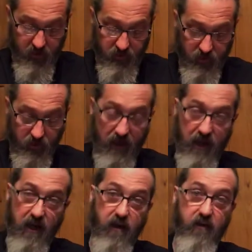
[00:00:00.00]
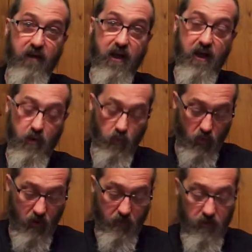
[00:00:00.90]
So they have a
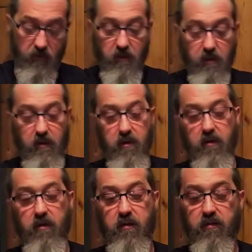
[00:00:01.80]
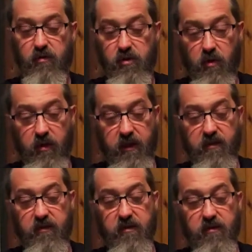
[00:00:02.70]
rubber joining
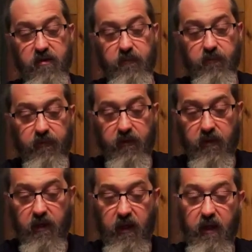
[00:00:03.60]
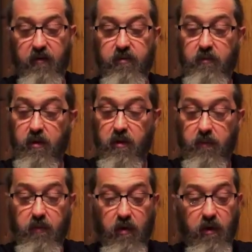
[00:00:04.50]
system and some clear
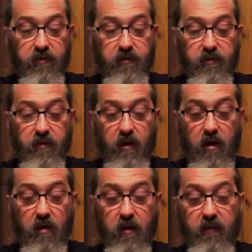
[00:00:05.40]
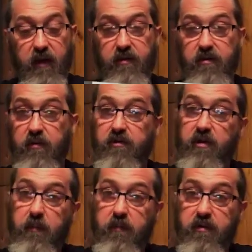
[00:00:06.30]
parts. All of that is on
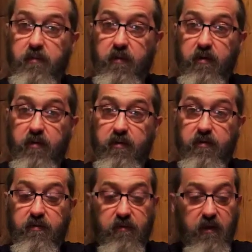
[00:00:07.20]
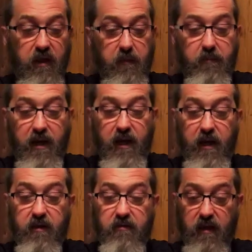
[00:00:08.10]
separate sprues in a
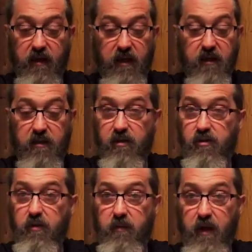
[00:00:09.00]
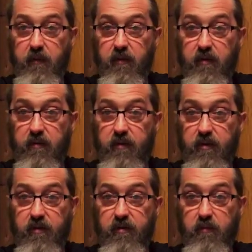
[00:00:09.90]
bag. Again, tissue paper to
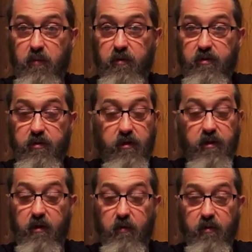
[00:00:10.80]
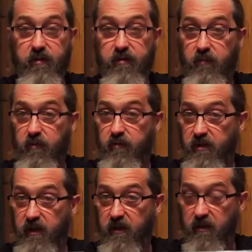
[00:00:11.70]
reduce moisture, and it won't
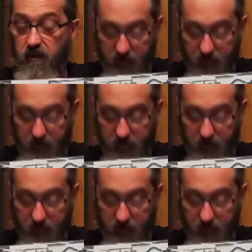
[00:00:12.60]
stick to the